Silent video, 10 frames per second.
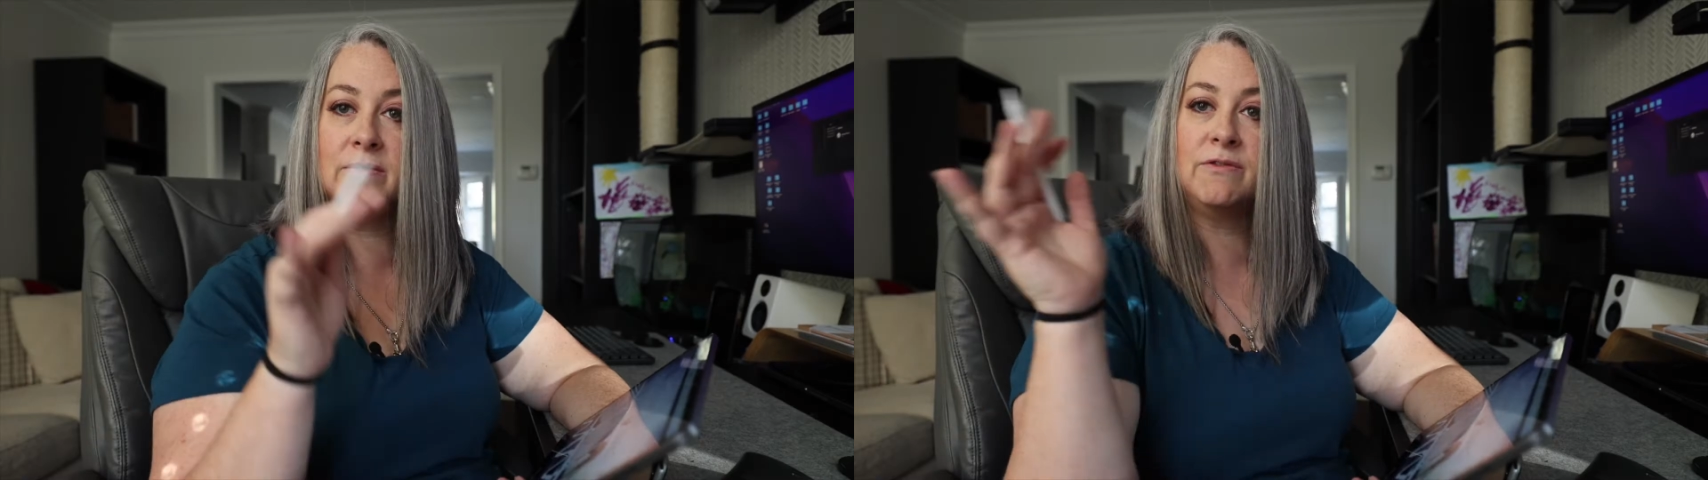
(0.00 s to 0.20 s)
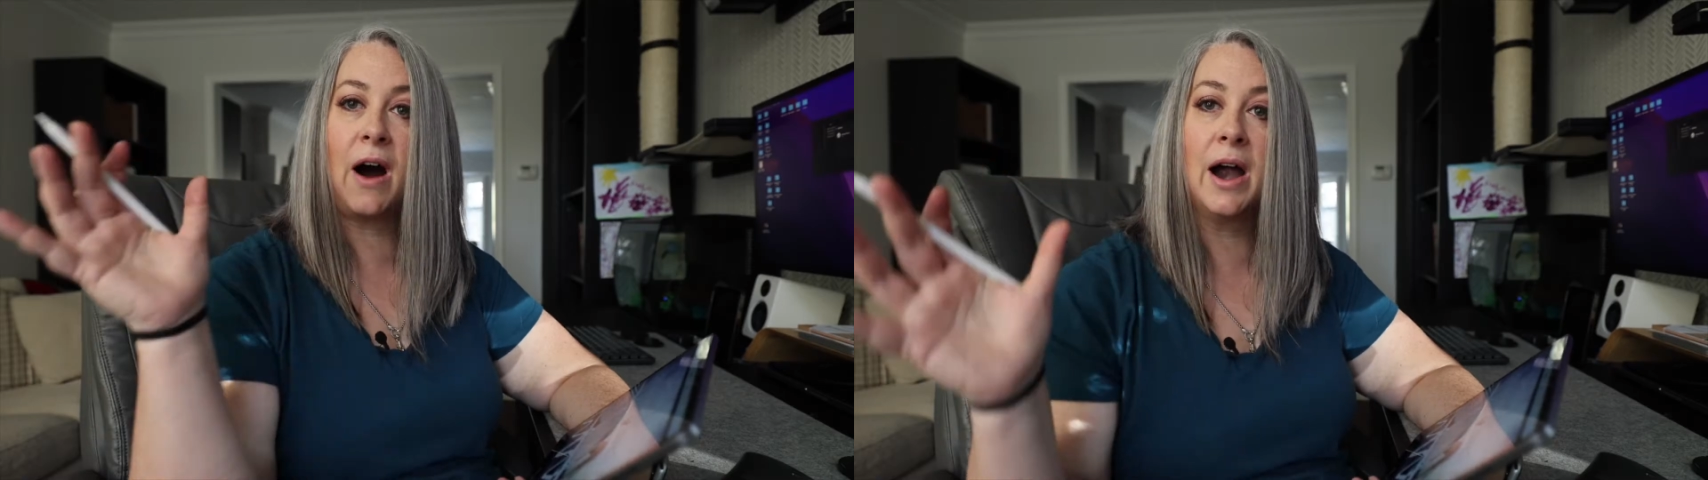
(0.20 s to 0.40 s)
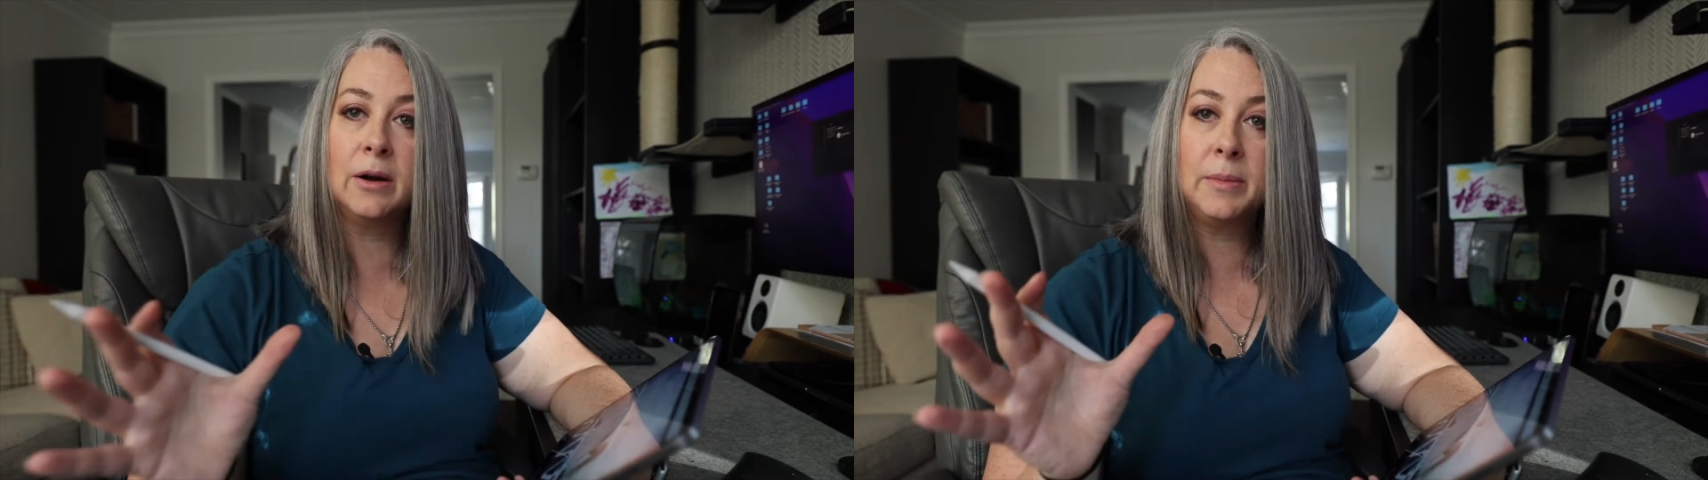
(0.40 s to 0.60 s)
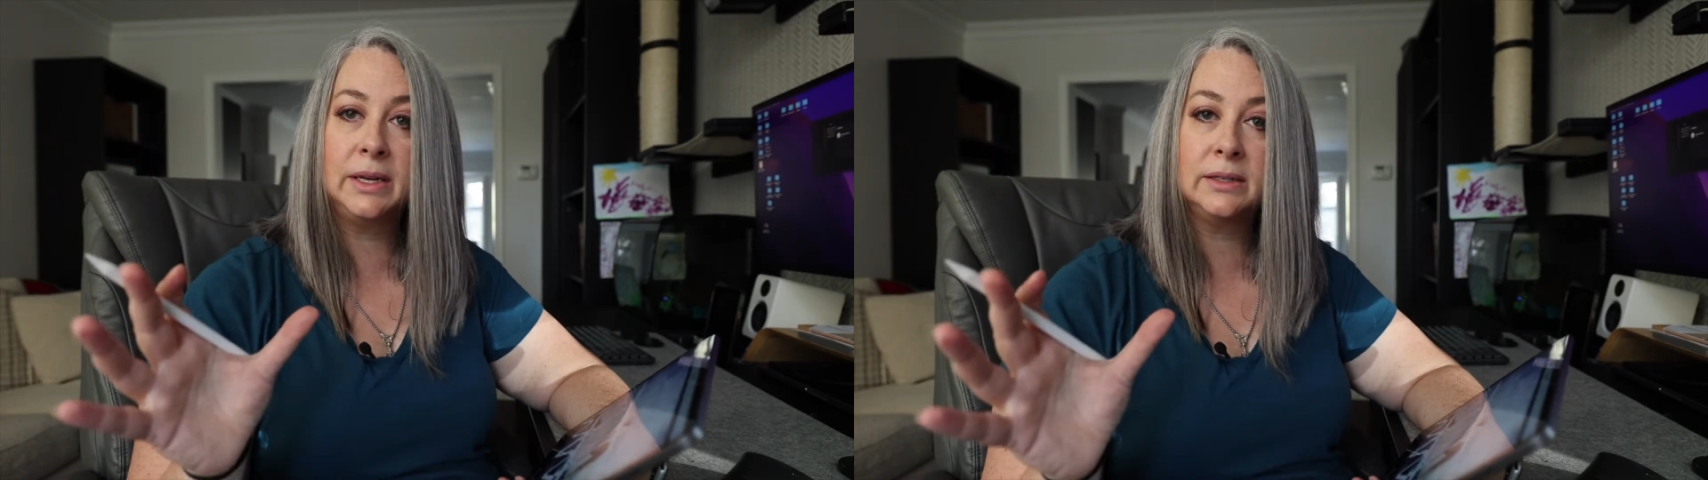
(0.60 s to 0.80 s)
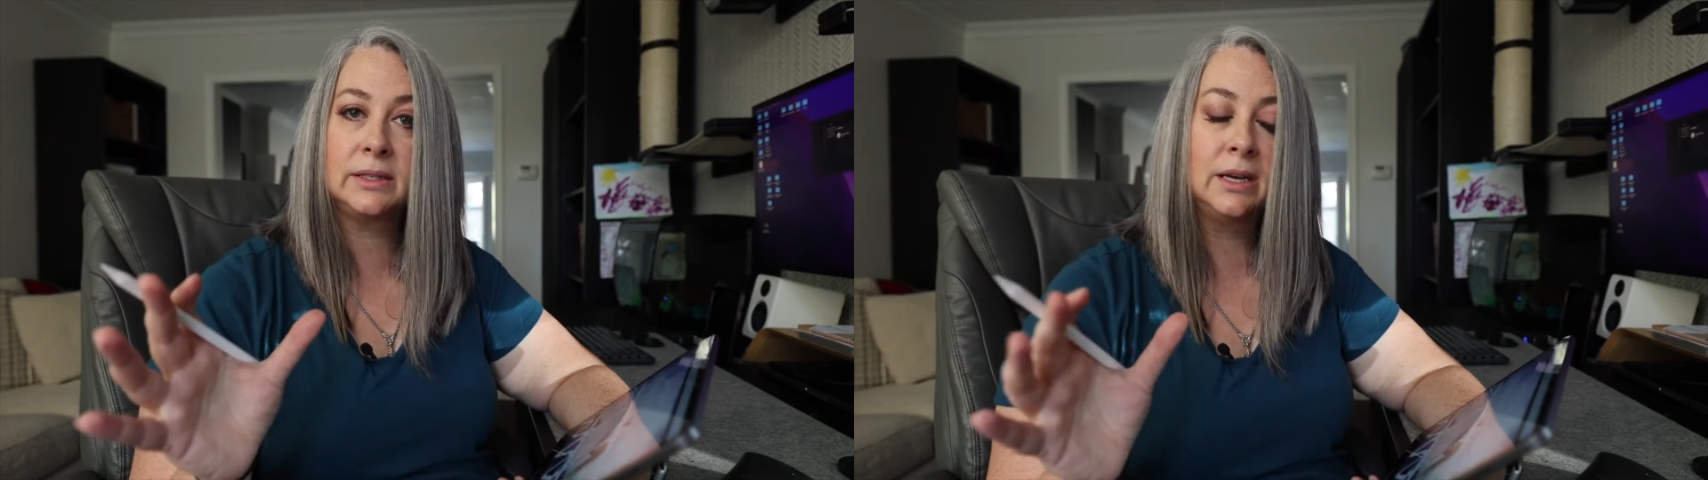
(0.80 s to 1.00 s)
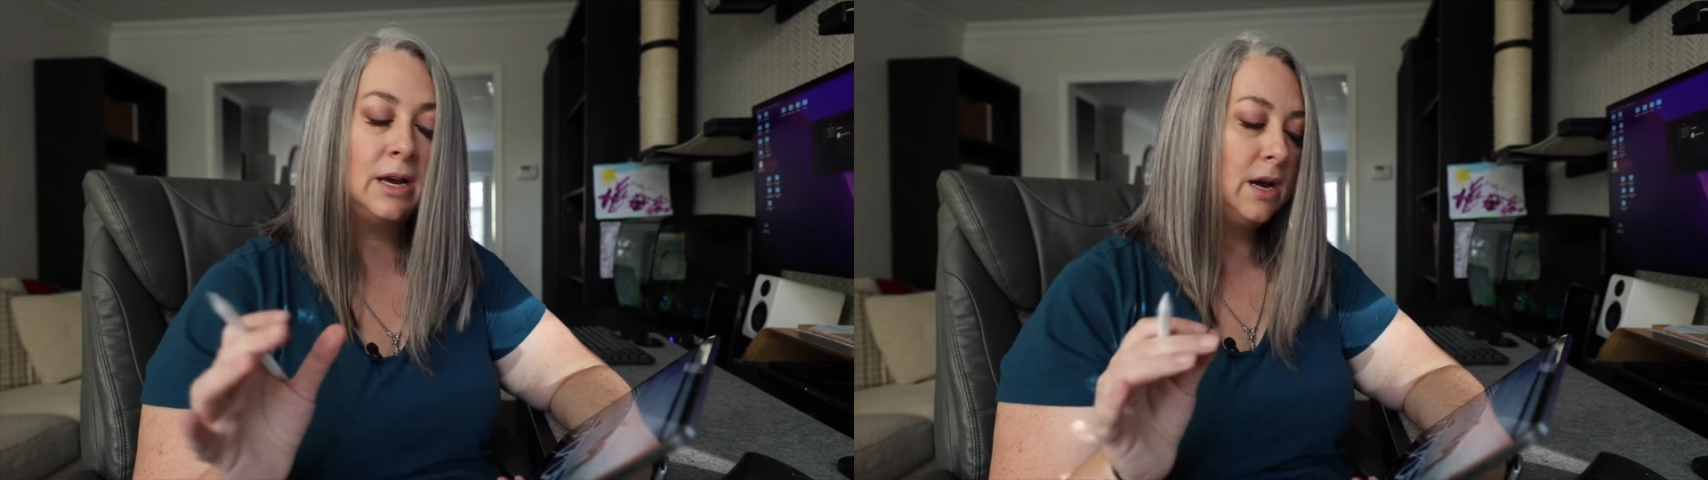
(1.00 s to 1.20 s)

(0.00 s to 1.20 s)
environment